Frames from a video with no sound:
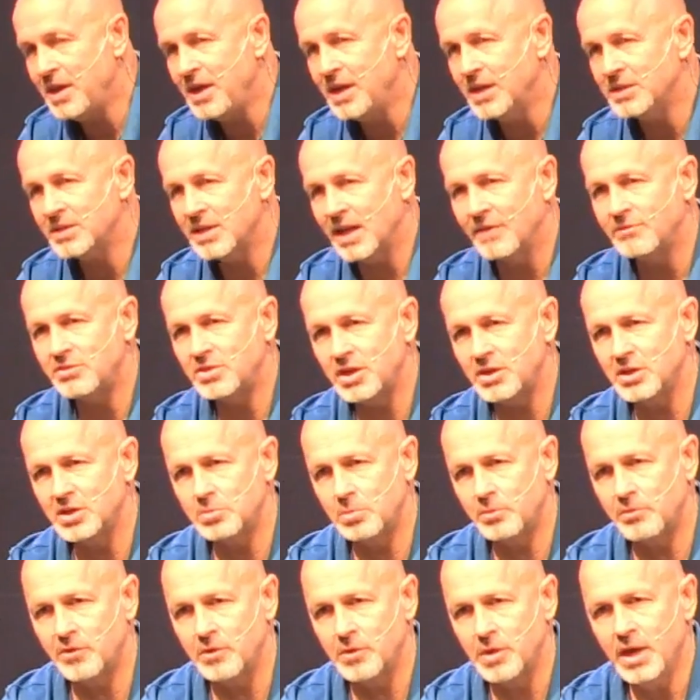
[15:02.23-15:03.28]
means, and I've shared
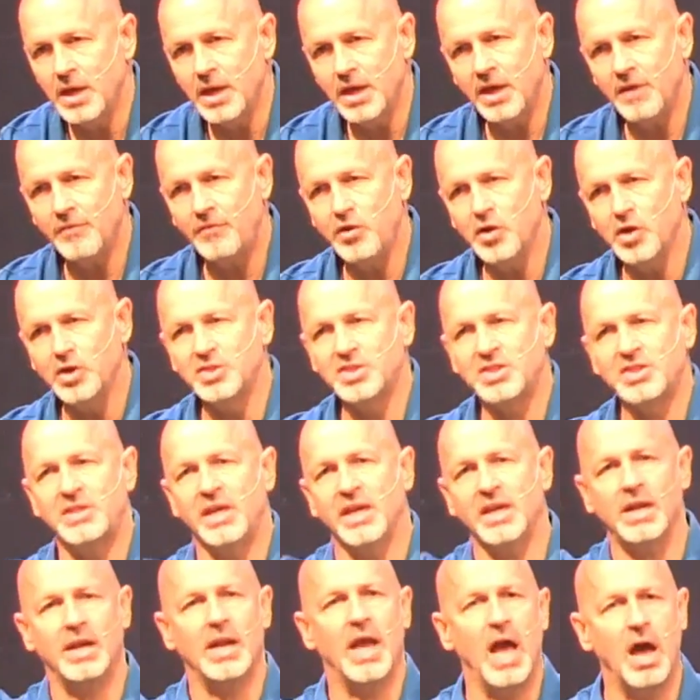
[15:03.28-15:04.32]
this before, if you're
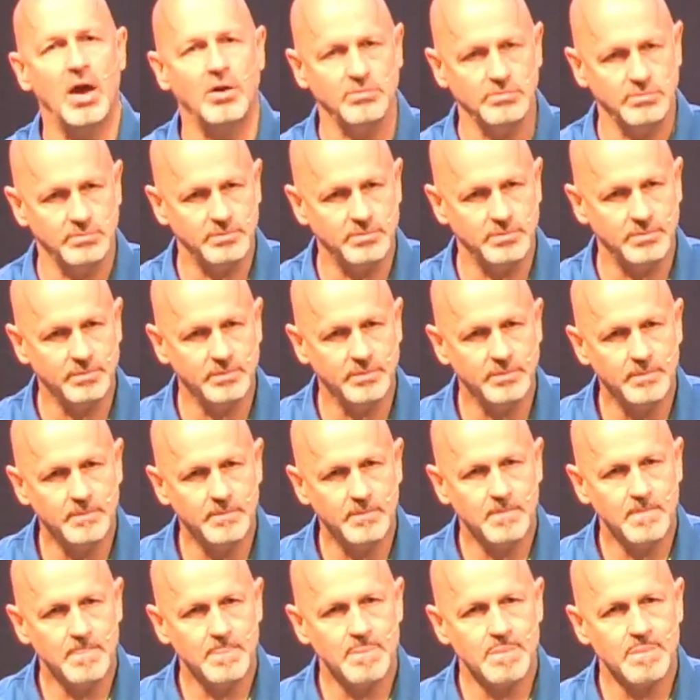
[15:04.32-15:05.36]
sticking out,
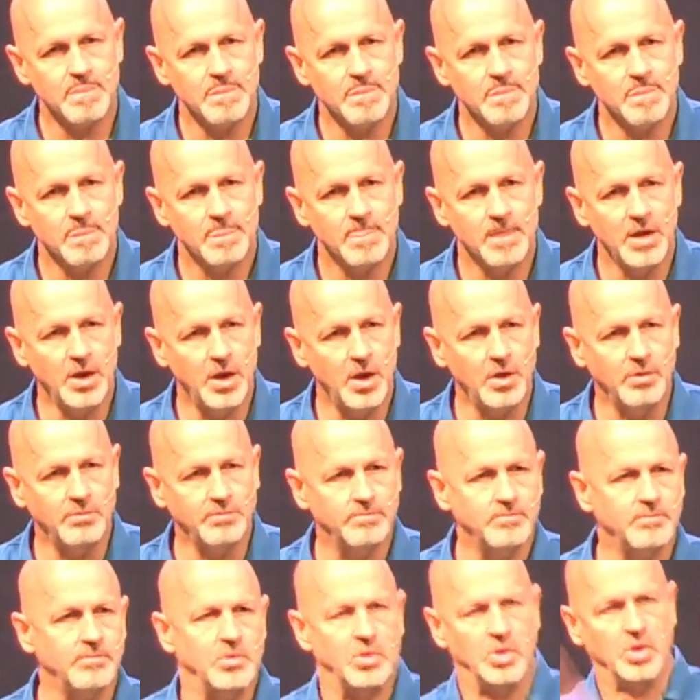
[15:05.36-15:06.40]
you
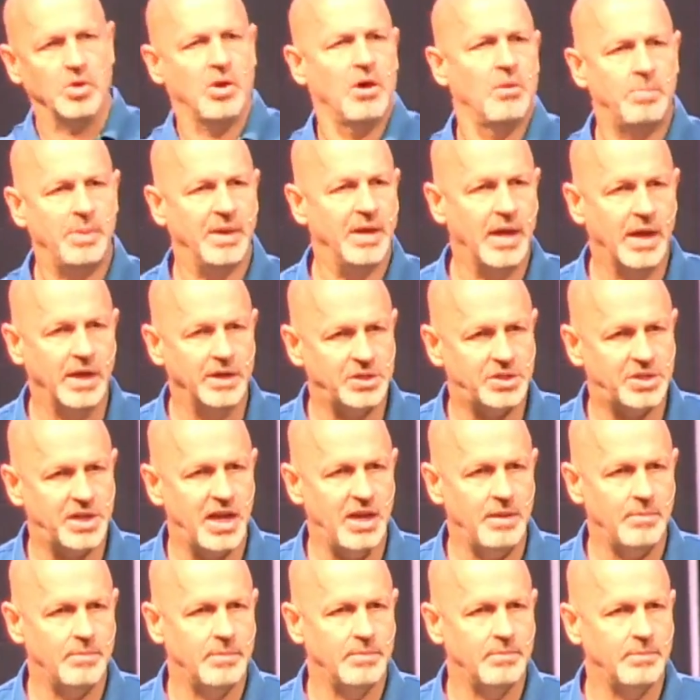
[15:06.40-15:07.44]
know, you're all bent out of
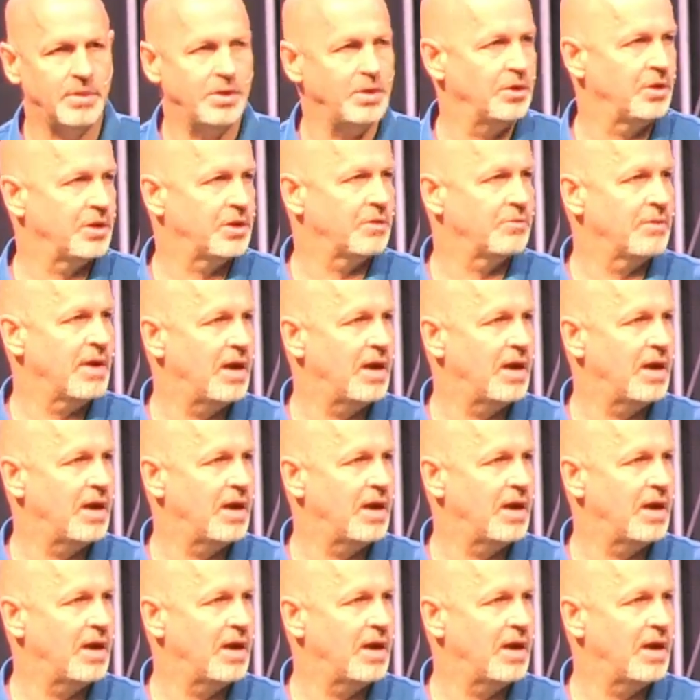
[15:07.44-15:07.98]
shape, but you look